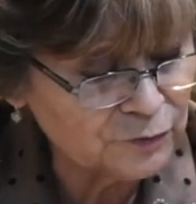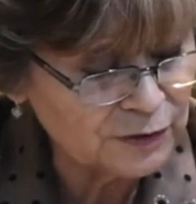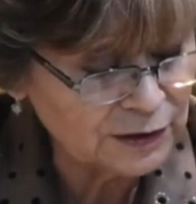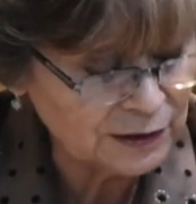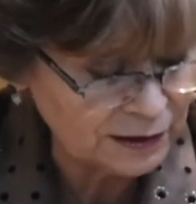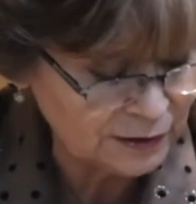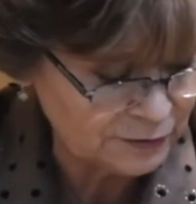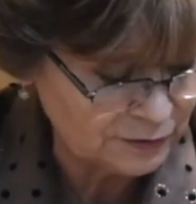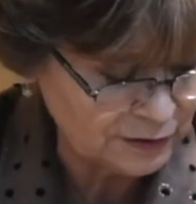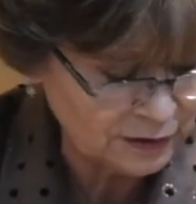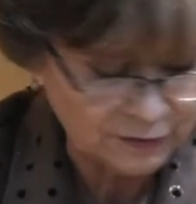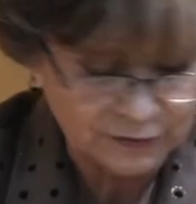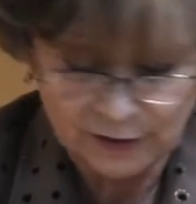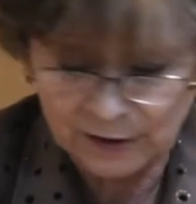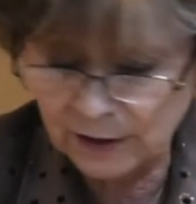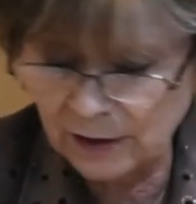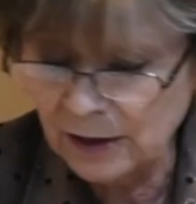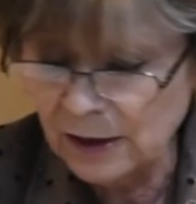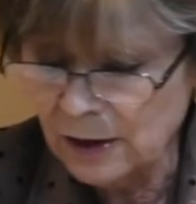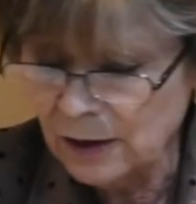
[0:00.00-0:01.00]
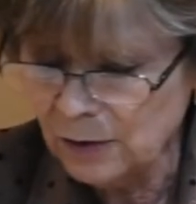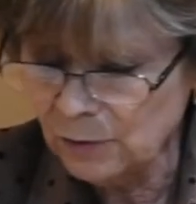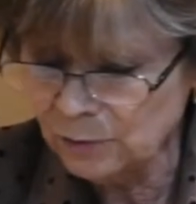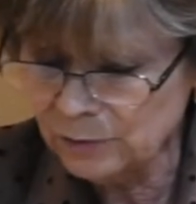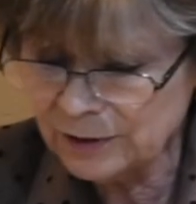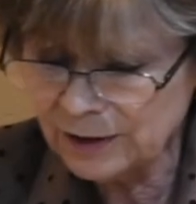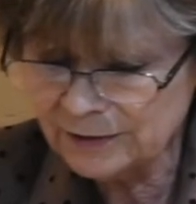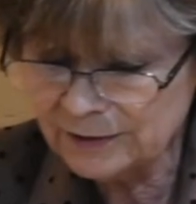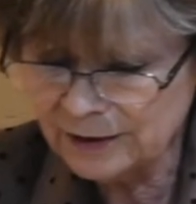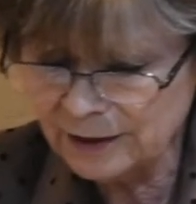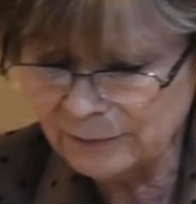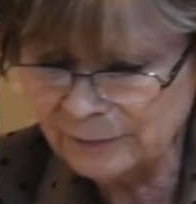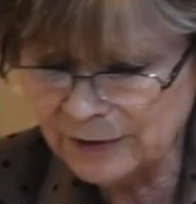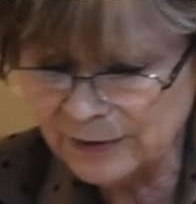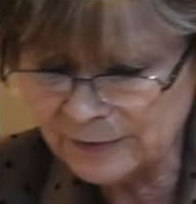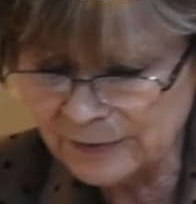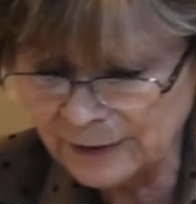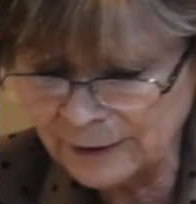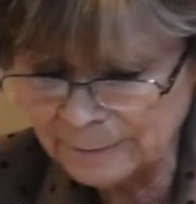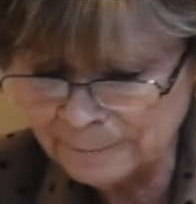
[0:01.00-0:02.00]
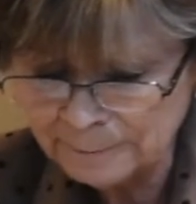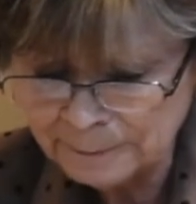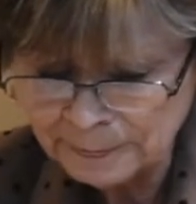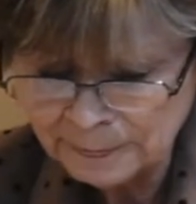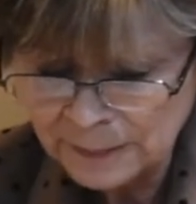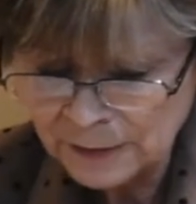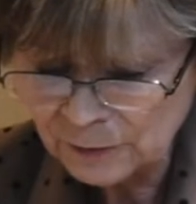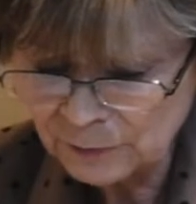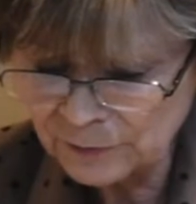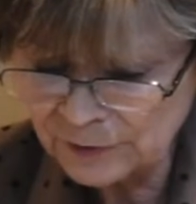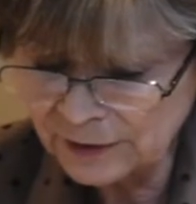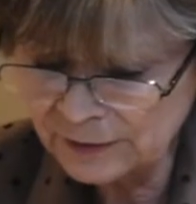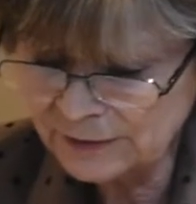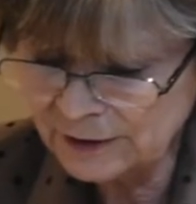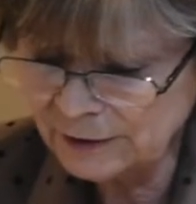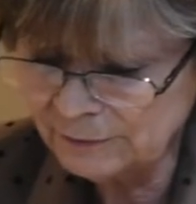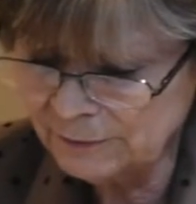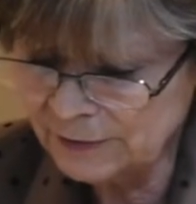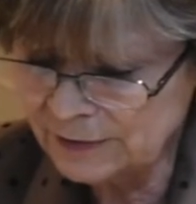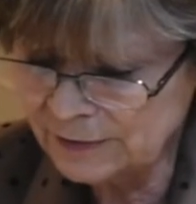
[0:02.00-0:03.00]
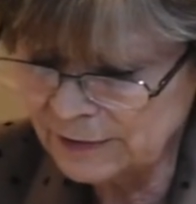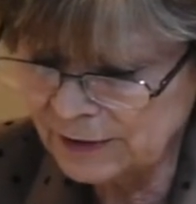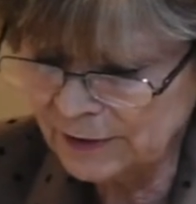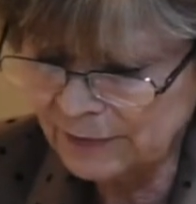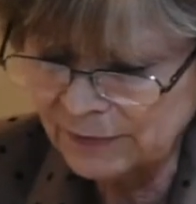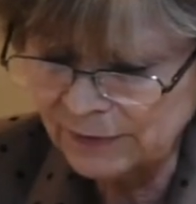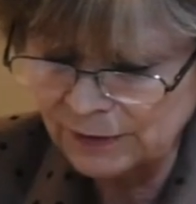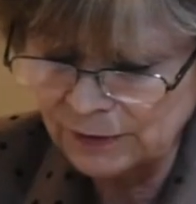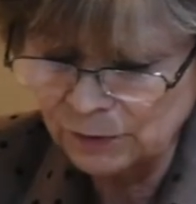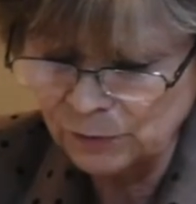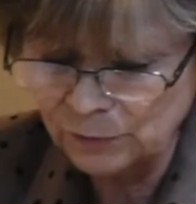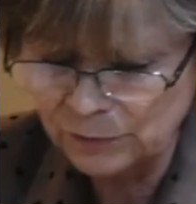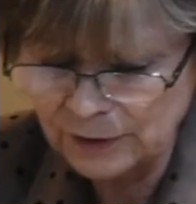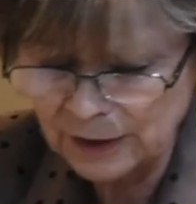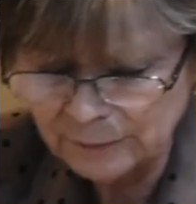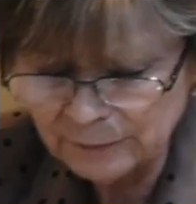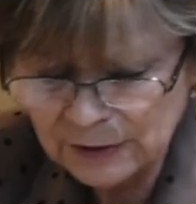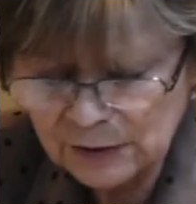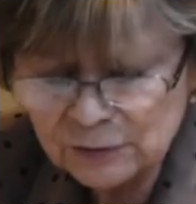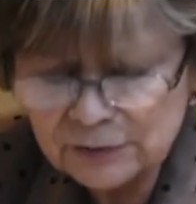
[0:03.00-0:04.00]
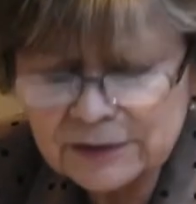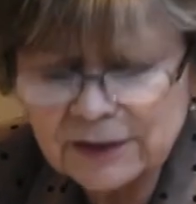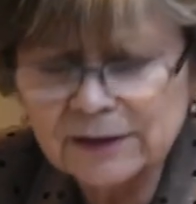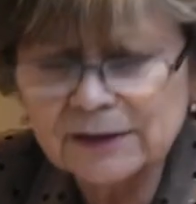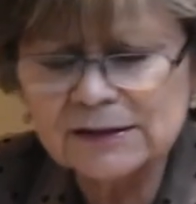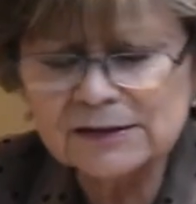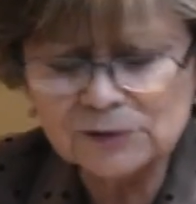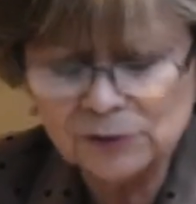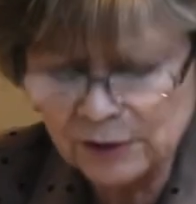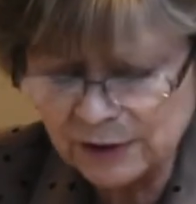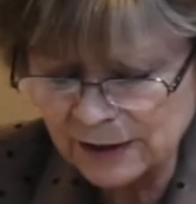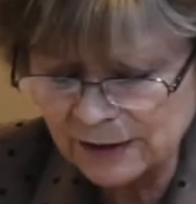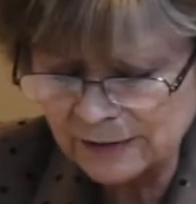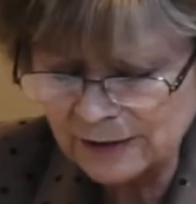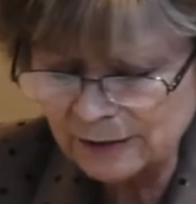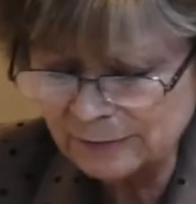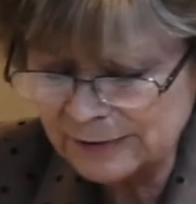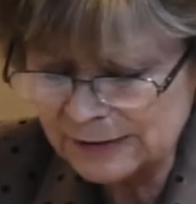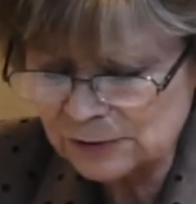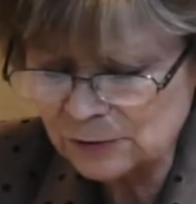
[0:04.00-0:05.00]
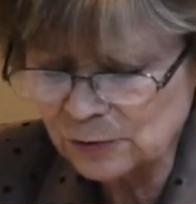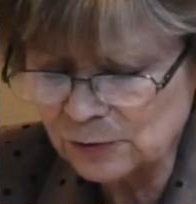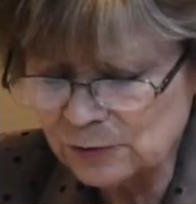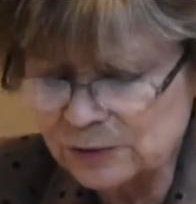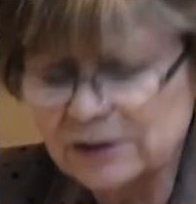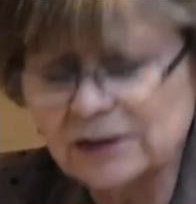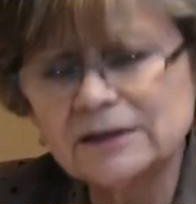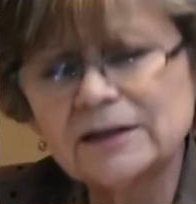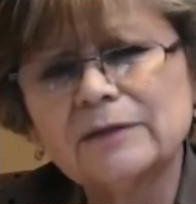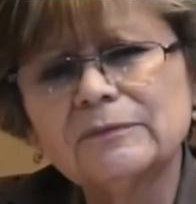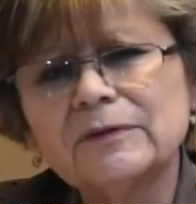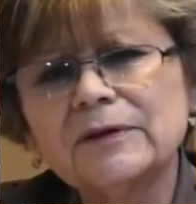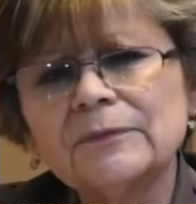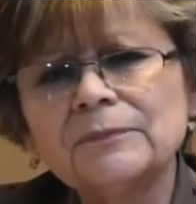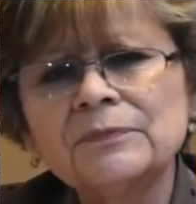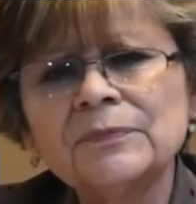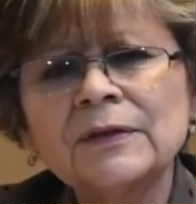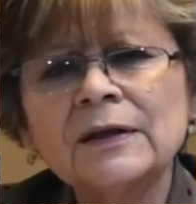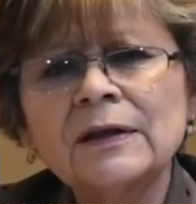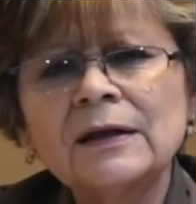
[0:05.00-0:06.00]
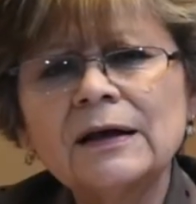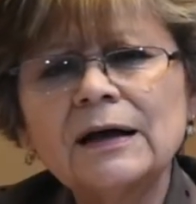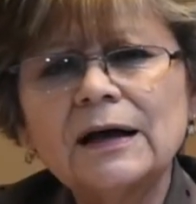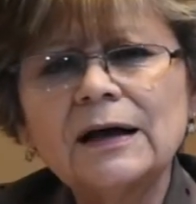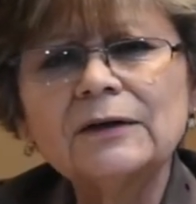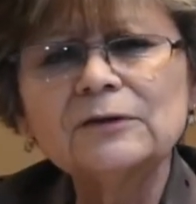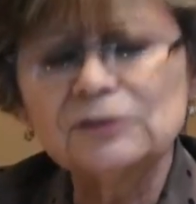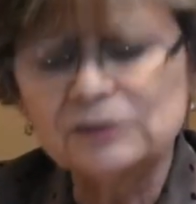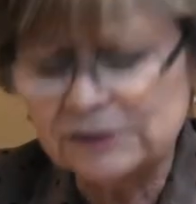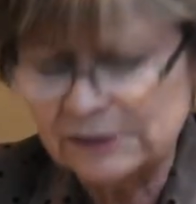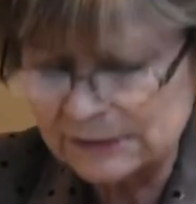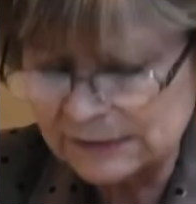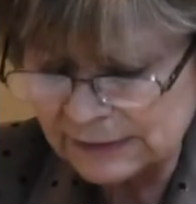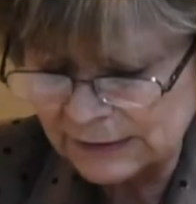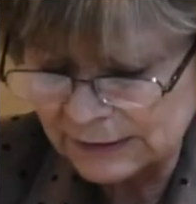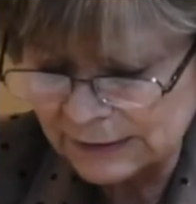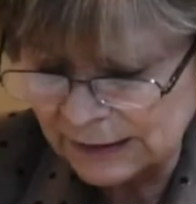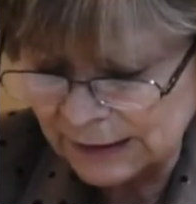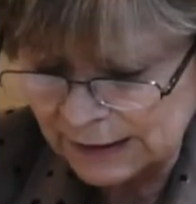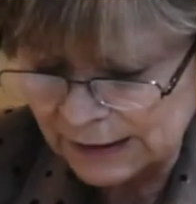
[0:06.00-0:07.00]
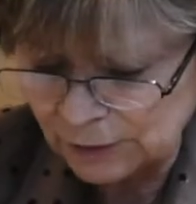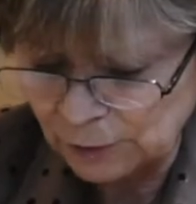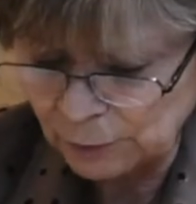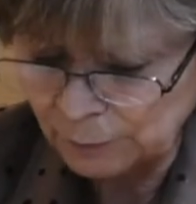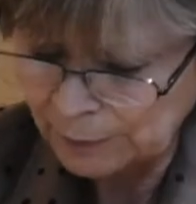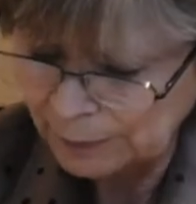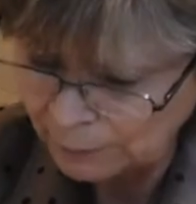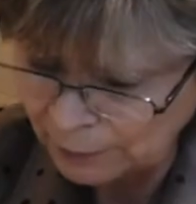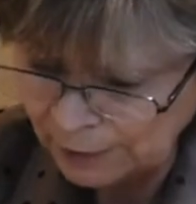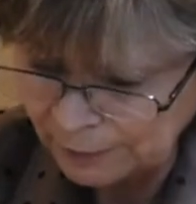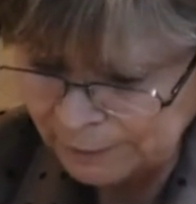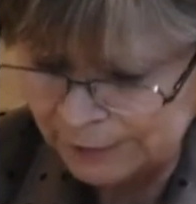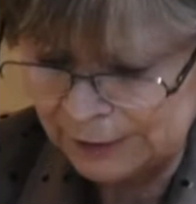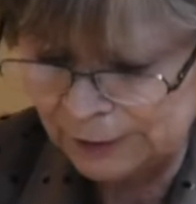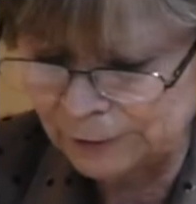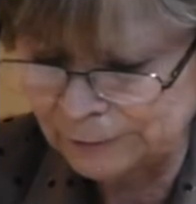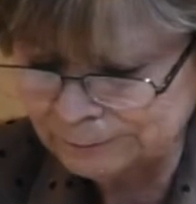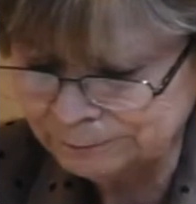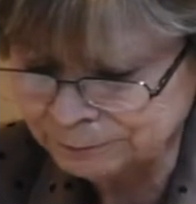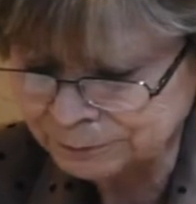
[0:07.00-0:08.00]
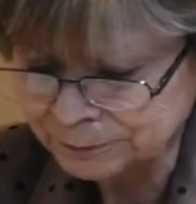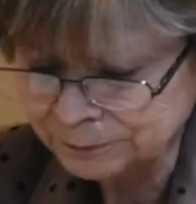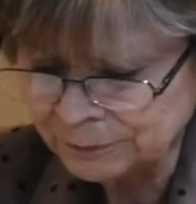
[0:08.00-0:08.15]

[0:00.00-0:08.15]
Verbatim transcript: against the Syrians, and they fled before them. And this was a tremendous defeat. And so we're going to read this.